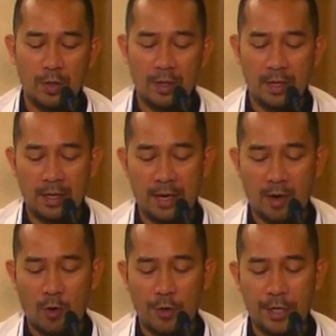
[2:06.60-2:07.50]
And
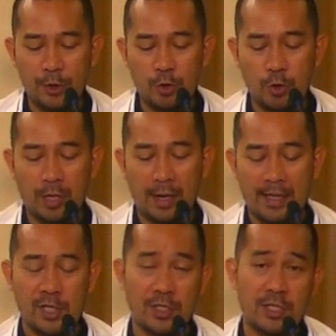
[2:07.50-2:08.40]
according to
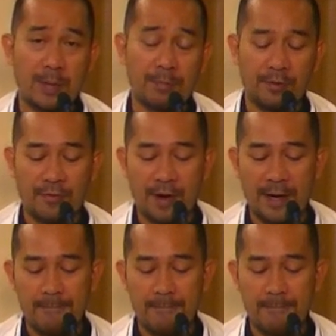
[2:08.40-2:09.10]
Galatians chapter 5,